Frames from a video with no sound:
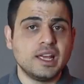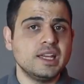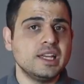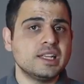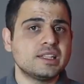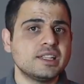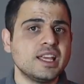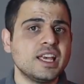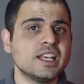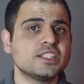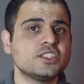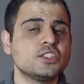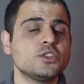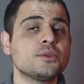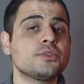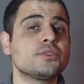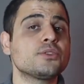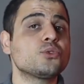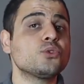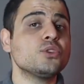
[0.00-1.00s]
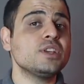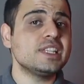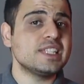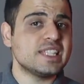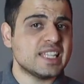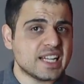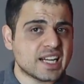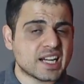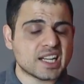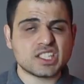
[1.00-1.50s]
It takes you 3
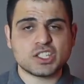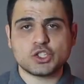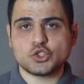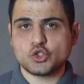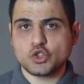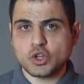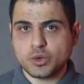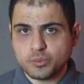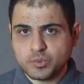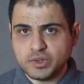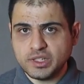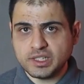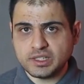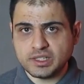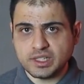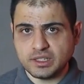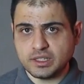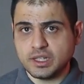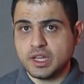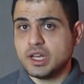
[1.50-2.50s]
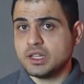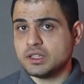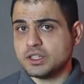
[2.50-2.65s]
years to complete it.